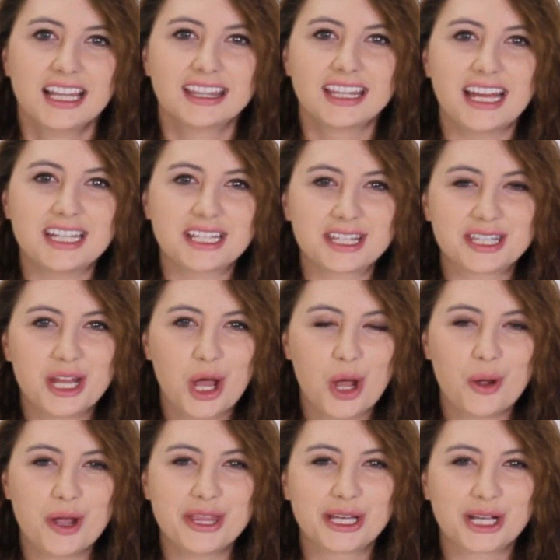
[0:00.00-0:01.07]
Let us
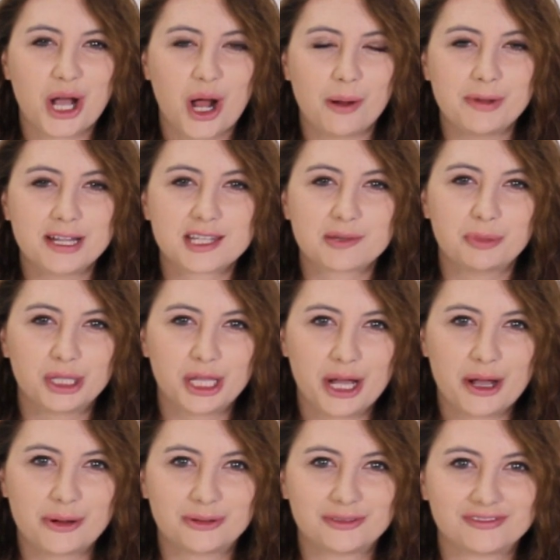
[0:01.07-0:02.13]
know in the comments
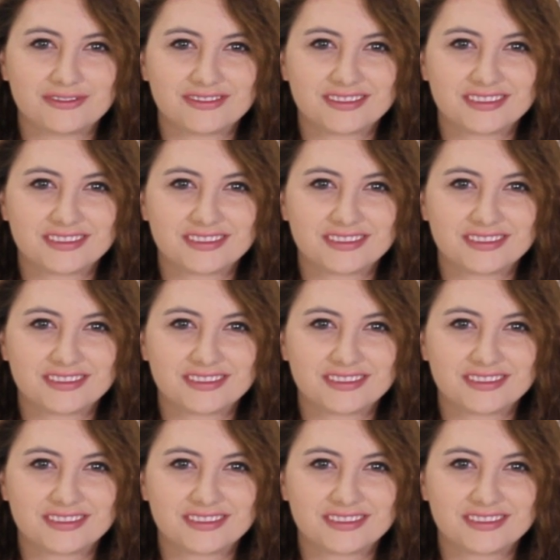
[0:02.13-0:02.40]
below.